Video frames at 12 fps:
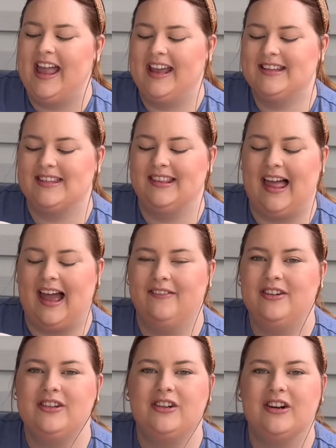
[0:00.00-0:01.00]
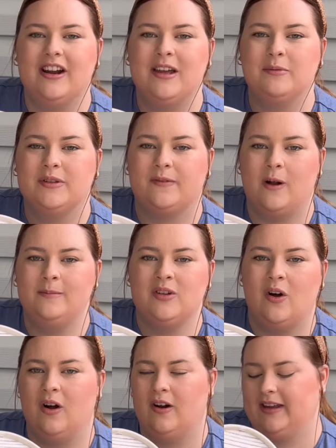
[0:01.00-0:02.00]
It's lavender and it was from
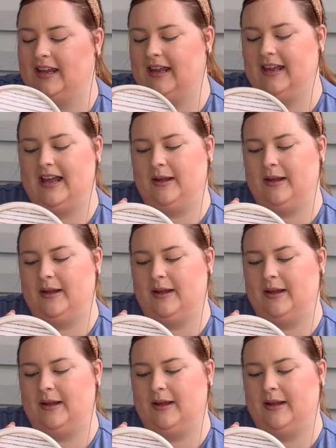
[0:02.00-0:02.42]
Target.